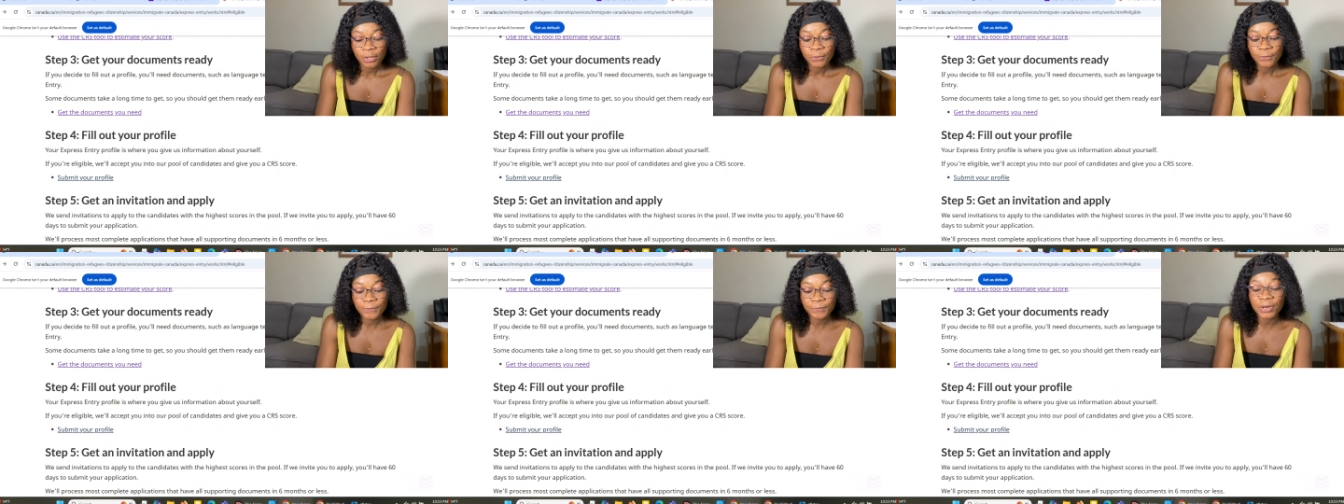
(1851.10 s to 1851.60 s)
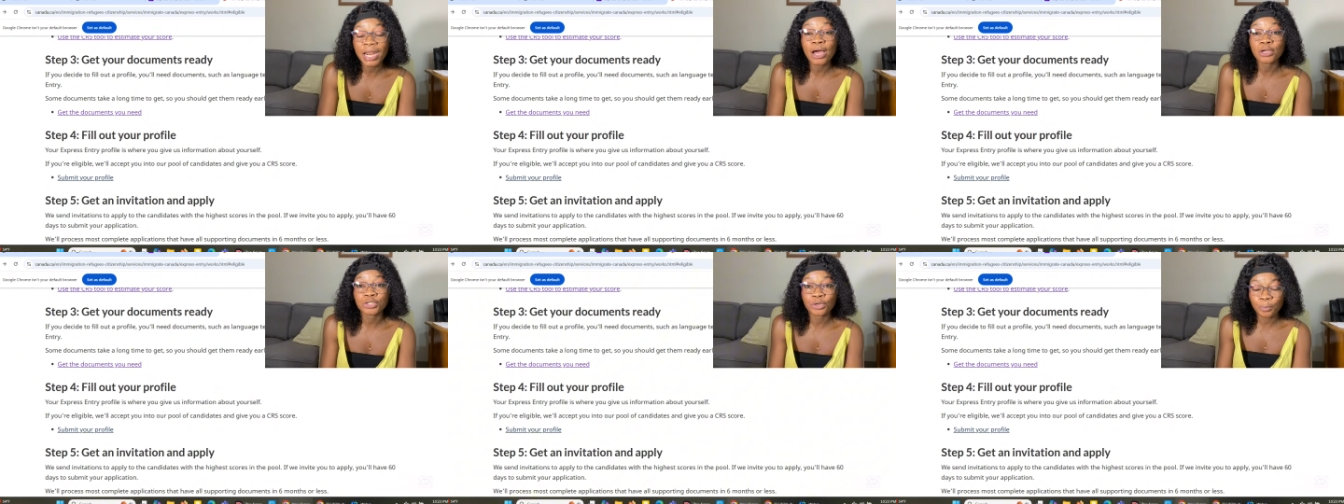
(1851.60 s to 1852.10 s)
you fill
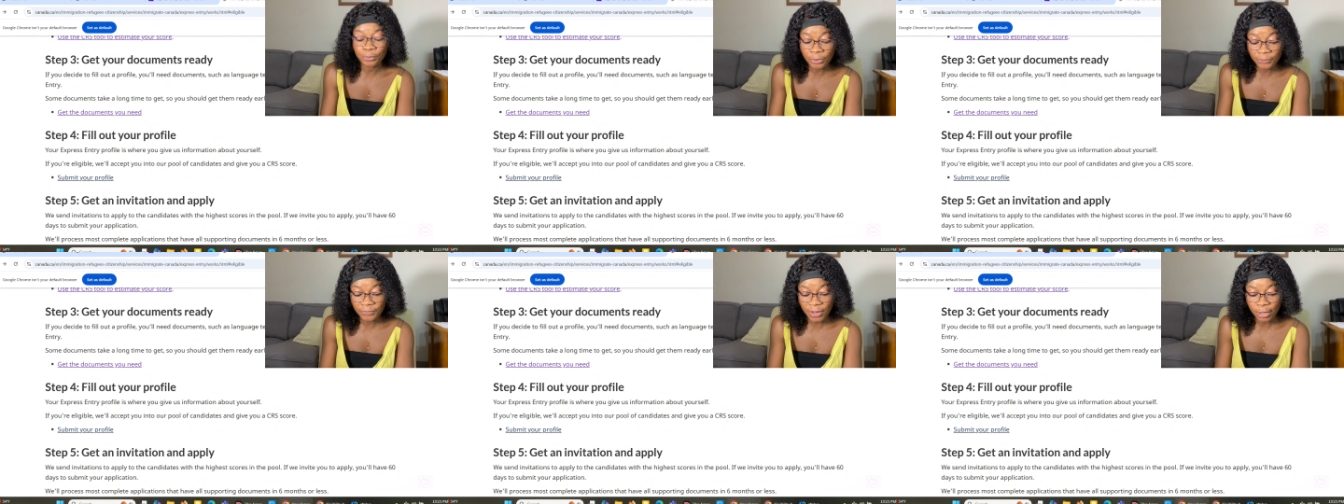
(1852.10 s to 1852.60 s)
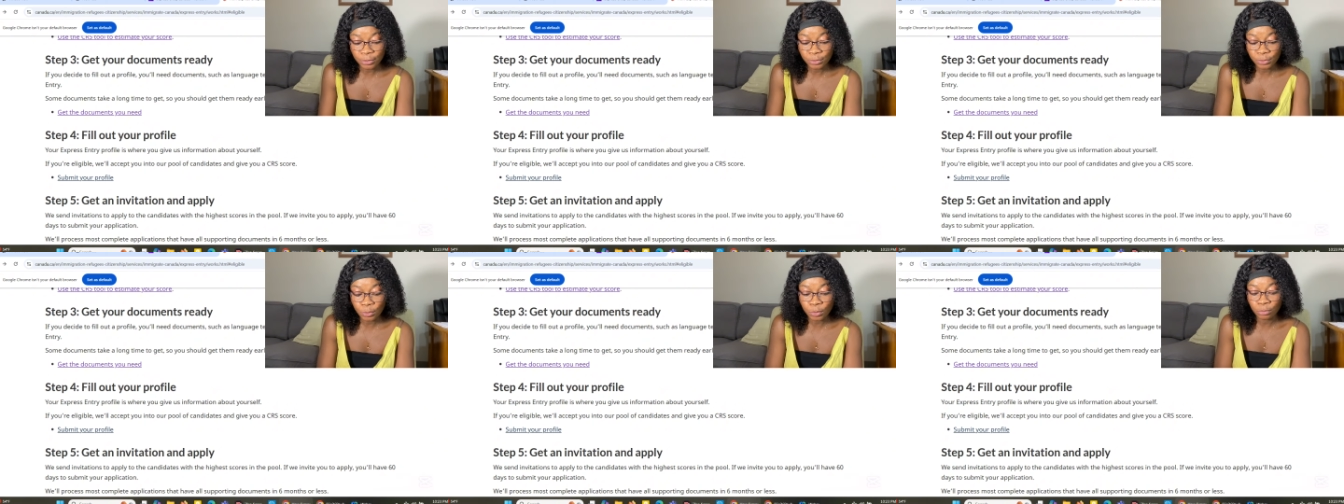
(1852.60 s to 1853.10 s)
out your profile.
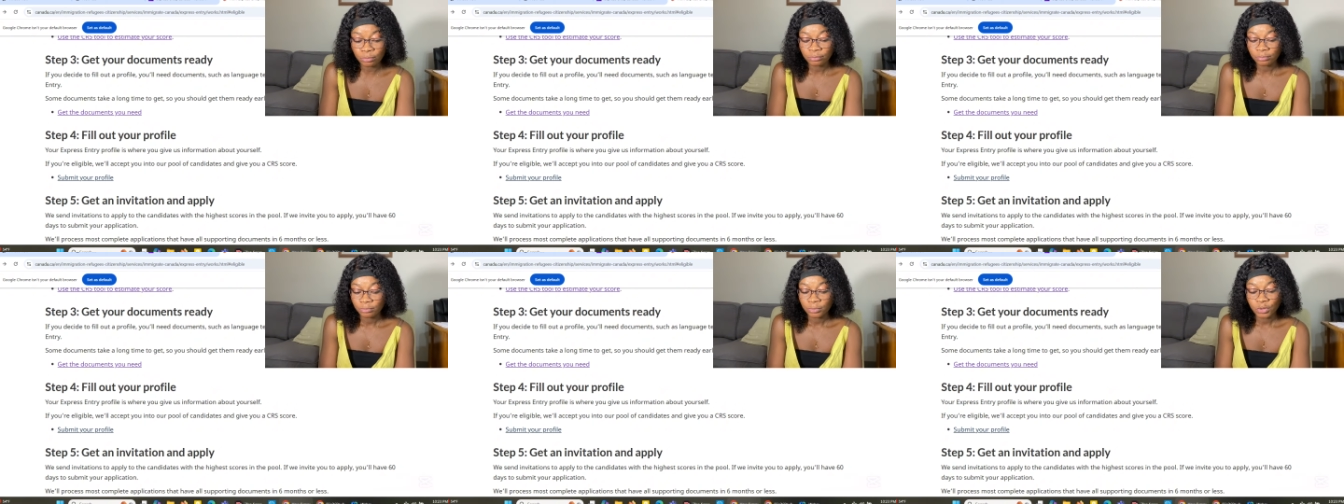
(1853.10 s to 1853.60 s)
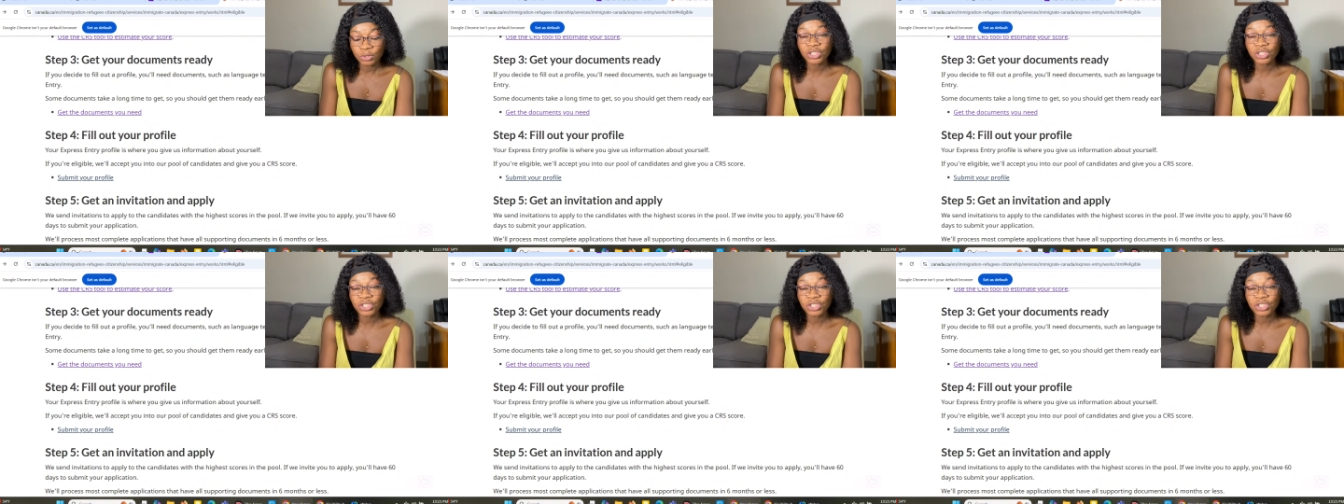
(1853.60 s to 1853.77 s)
So you